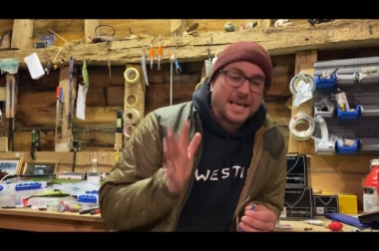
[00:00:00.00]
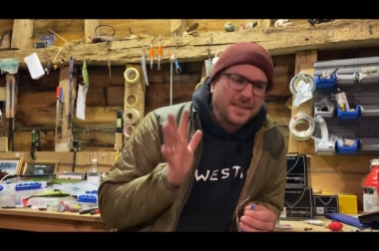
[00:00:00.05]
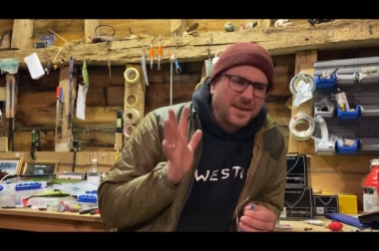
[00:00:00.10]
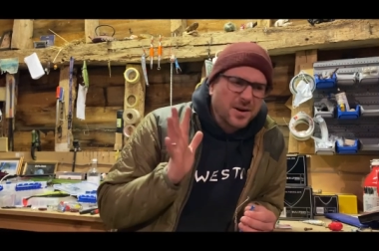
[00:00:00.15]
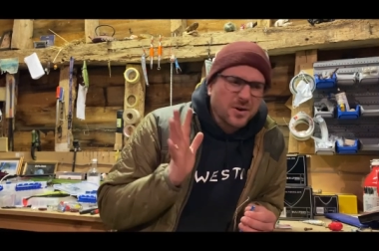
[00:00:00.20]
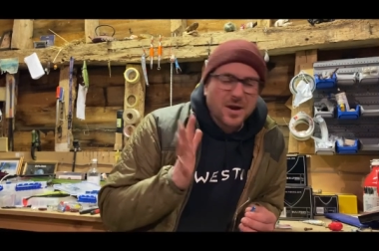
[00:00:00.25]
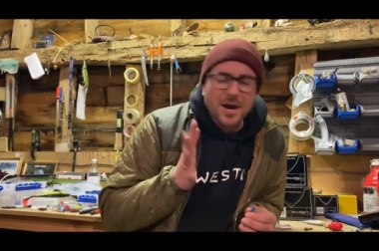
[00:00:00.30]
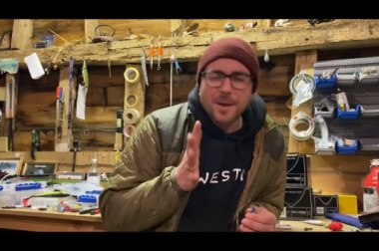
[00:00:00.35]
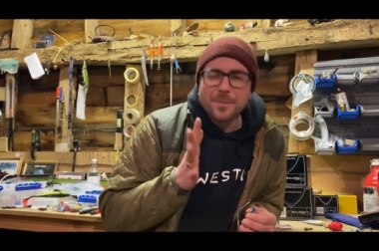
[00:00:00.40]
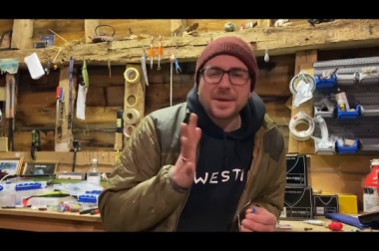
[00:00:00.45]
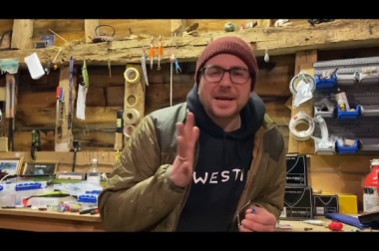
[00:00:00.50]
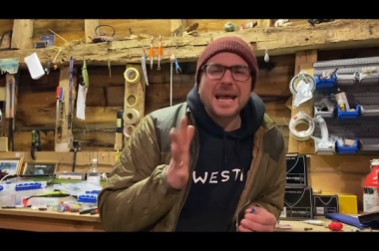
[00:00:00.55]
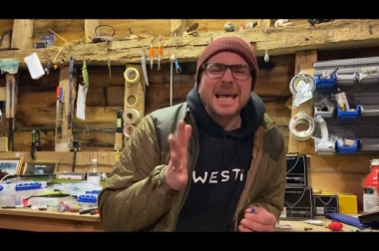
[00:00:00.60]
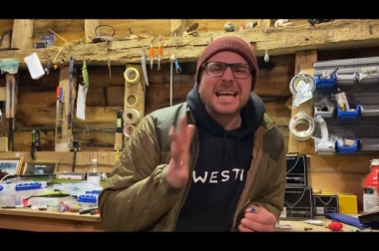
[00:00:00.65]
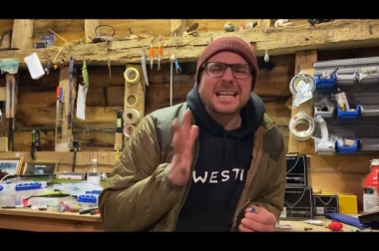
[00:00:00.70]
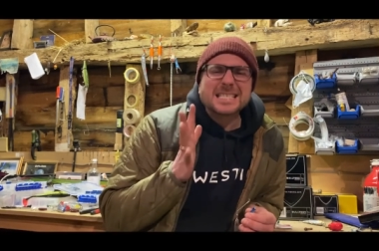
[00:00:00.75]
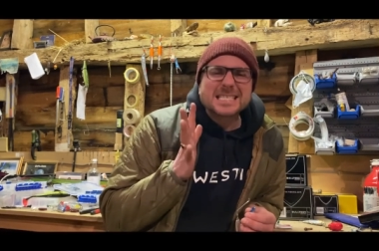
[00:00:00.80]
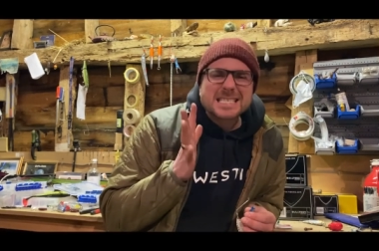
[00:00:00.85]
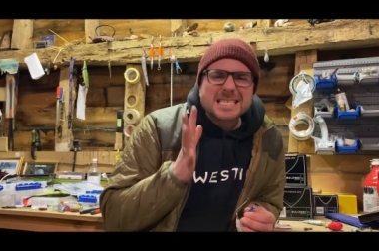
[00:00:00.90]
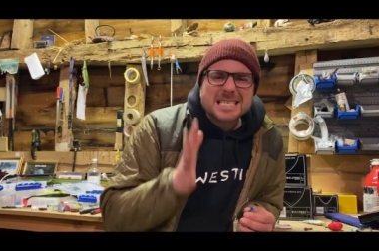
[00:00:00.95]
They'll come and
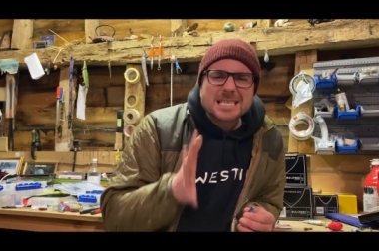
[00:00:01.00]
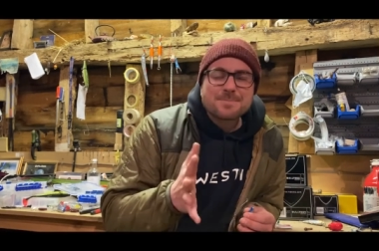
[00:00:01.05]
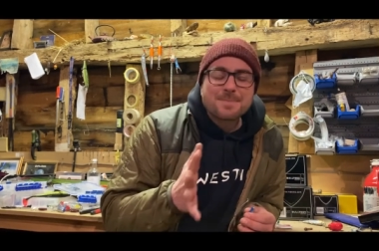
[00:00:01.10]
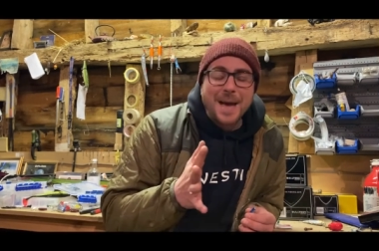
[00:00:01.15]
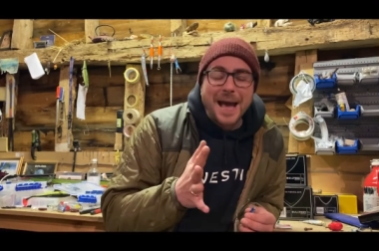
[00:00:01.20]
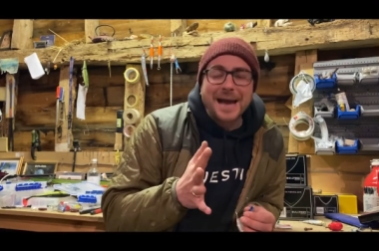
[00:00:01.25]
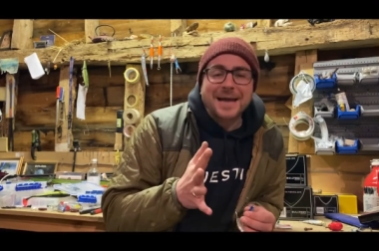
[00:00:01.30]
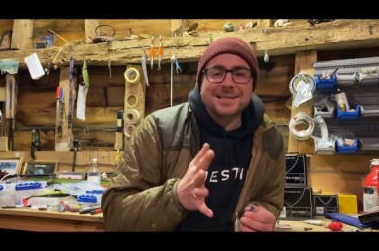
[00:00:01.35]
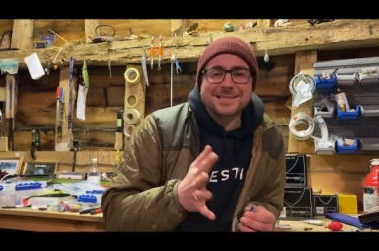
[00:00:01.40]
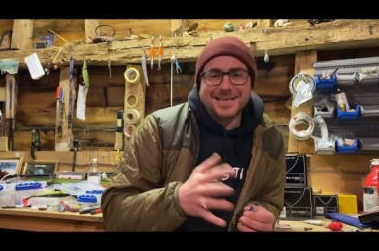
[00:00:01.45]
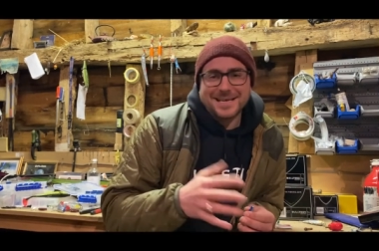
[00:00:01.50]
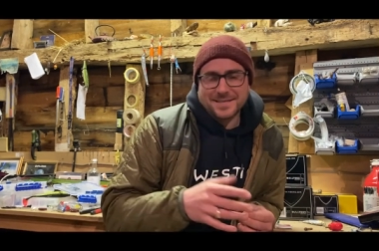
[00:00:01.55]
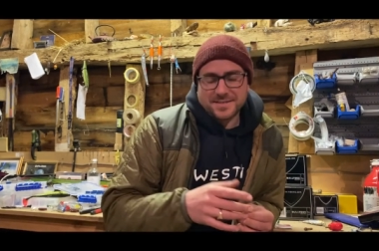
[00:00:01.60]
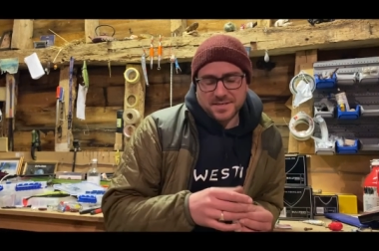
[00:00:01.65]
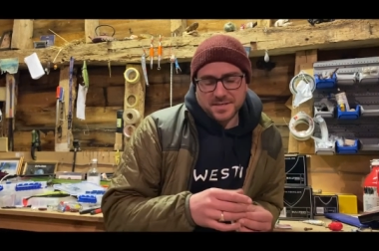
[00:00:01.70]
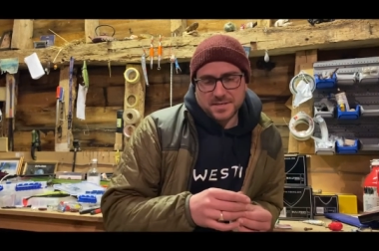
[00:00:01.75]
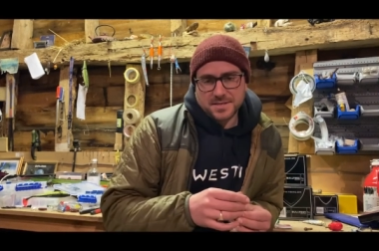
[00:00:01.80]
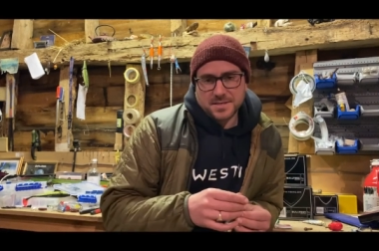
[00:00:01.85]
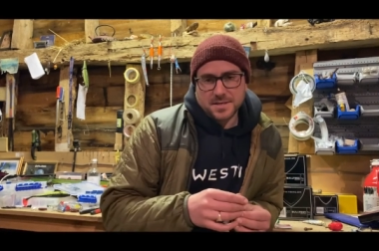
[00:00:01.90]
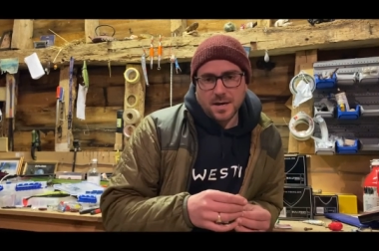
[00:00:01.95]
inspect it
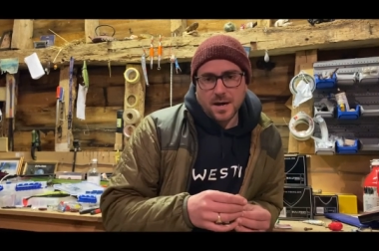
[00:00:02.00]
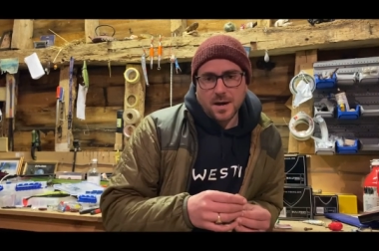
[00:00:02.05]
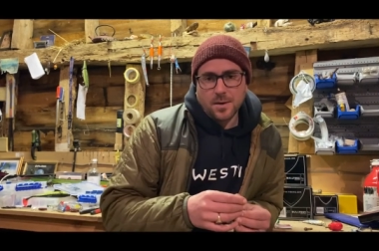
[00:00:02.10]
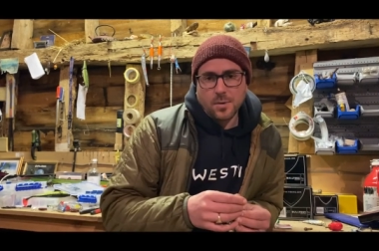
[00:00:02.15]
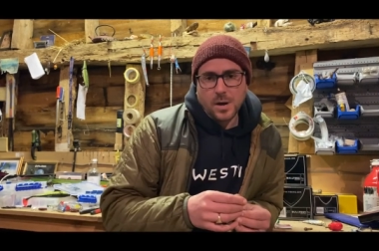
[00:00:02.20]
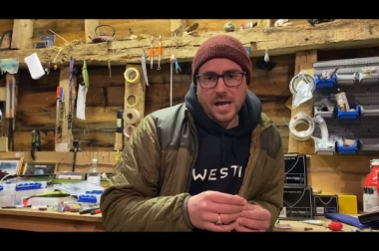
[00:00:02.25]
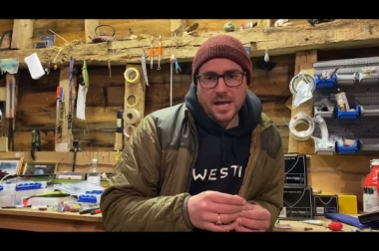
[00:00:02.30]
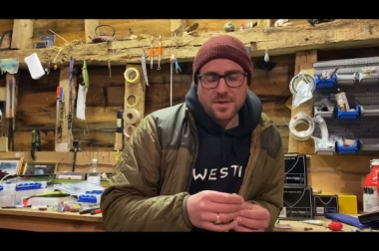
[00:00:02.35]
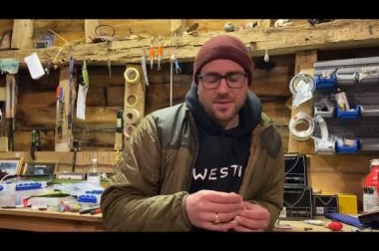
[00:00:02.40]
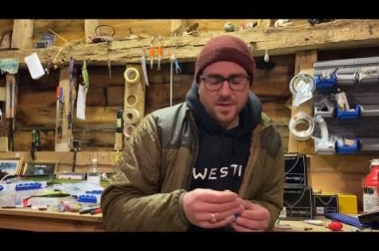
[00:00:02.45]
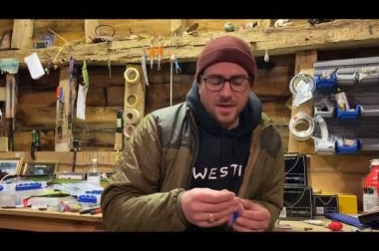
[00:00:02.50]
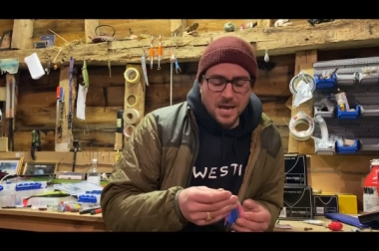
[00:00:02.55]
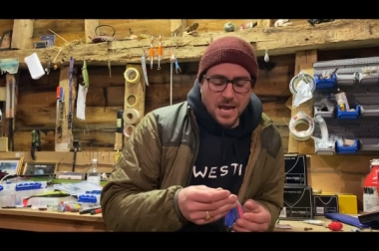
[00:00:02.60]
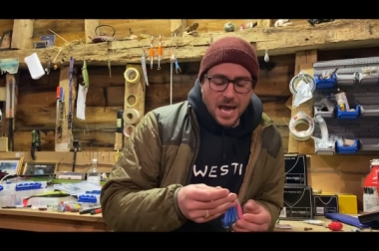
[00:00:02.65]
to start with.